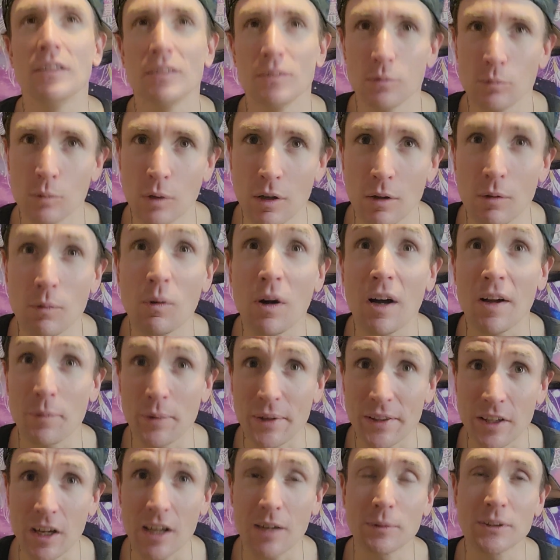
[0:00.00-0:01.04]
we
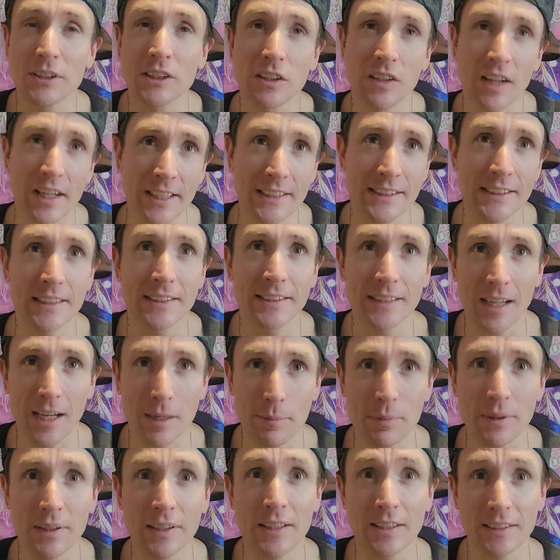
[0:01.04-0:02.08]
thought it was colitis at the time,
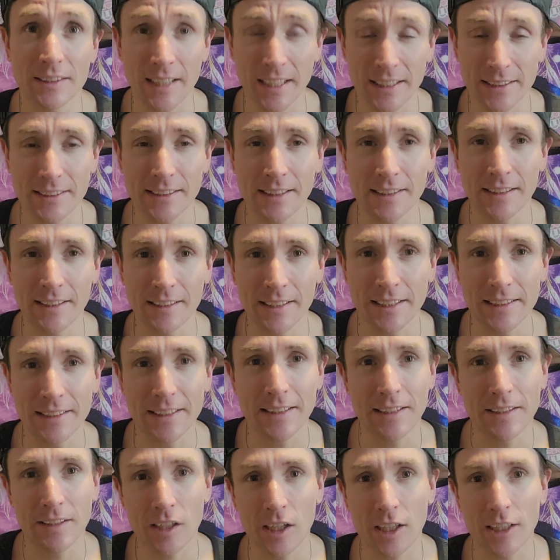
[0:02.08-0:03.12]
but the testing that they did
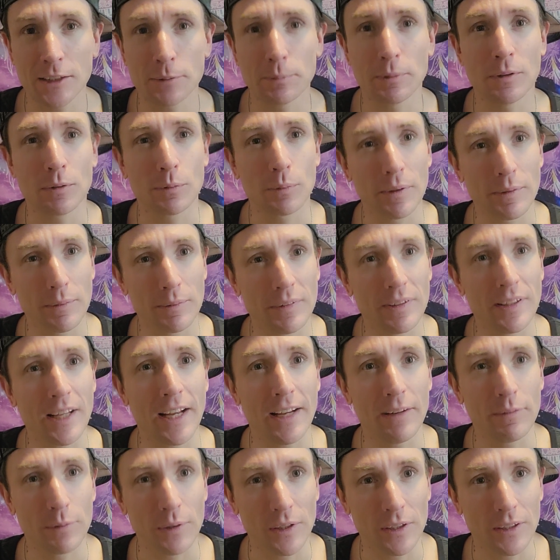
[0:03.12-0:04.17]
at the hospital,
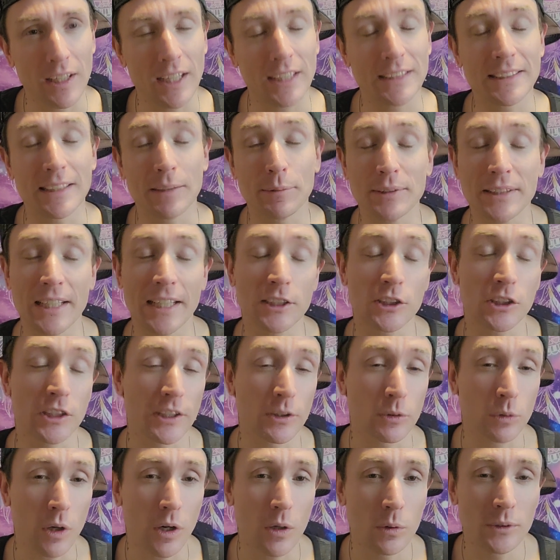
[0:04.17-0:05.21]
they realized it was actually
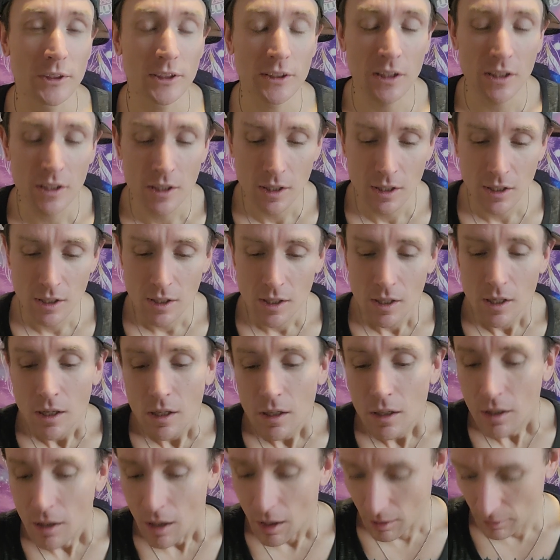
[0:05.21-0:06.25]
Crohn's.
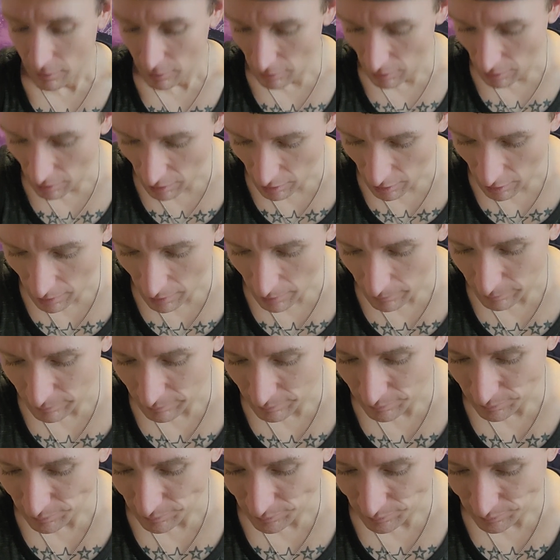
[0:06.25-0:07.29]

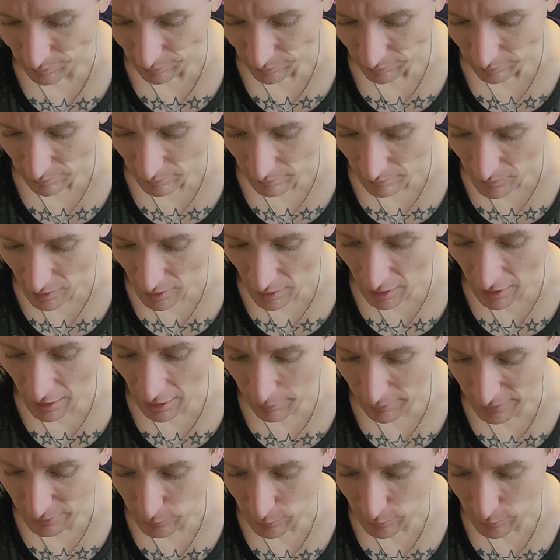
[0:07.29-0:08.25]
I was